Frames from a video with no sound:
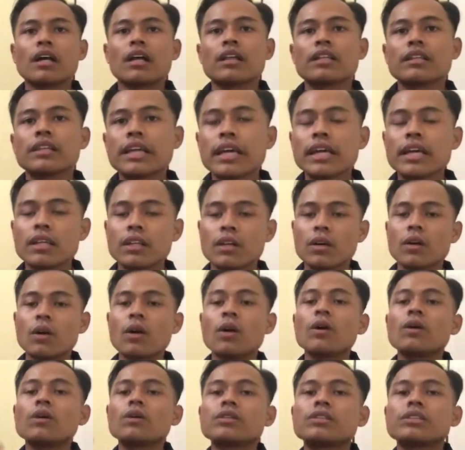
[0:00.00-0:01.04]
that
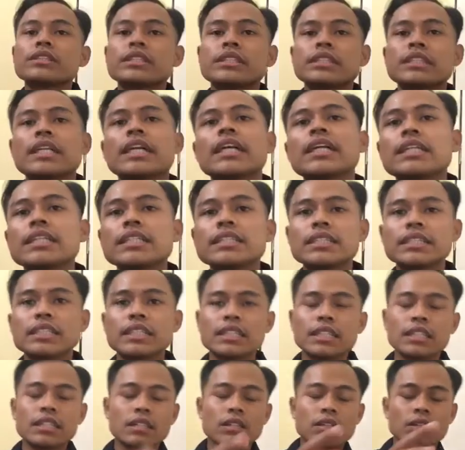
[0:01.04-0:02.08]
all tires in
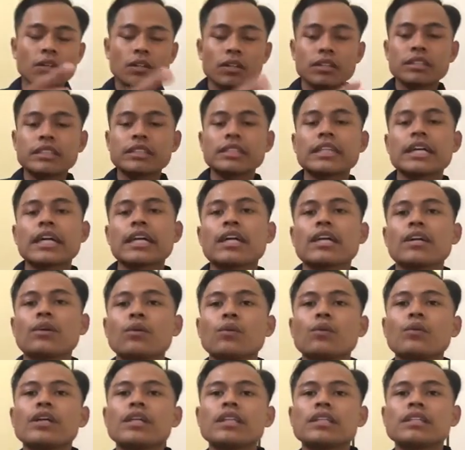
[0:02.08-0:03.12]
the contact
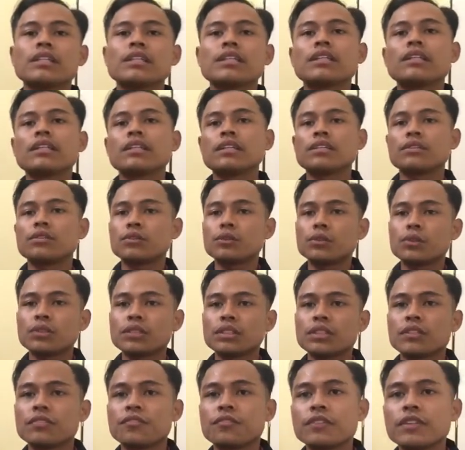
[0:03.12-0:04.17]
with the road
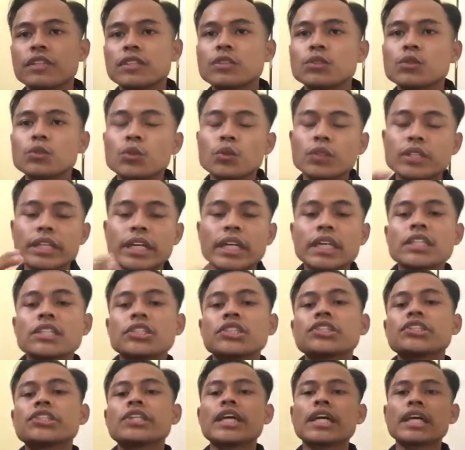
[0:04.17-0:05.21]
surface to gain
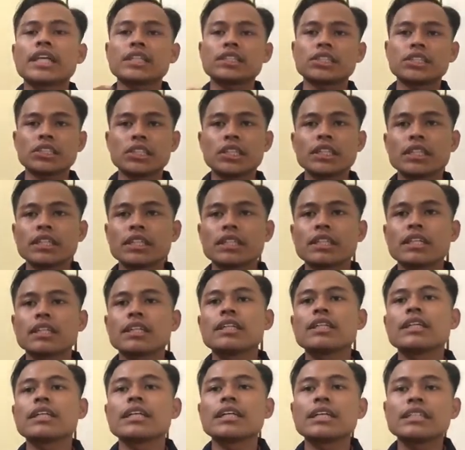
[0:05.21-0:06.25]
traction,
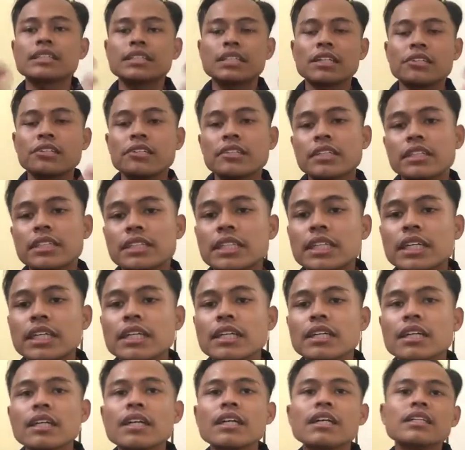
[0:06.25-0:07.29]
the
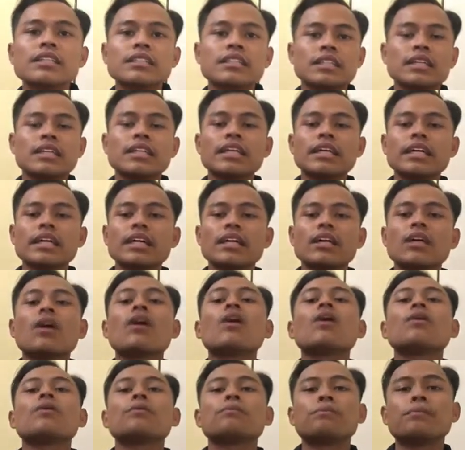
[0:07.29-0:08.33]
accelerating, turning
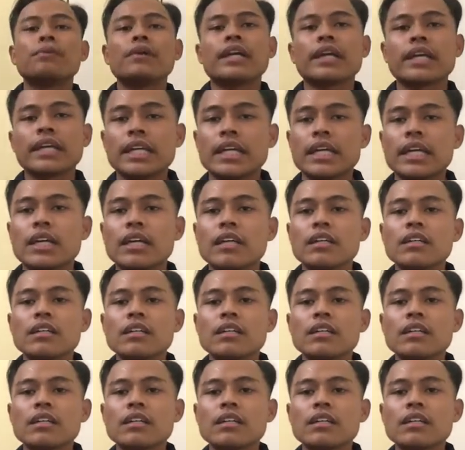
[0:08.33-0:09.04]
or braking.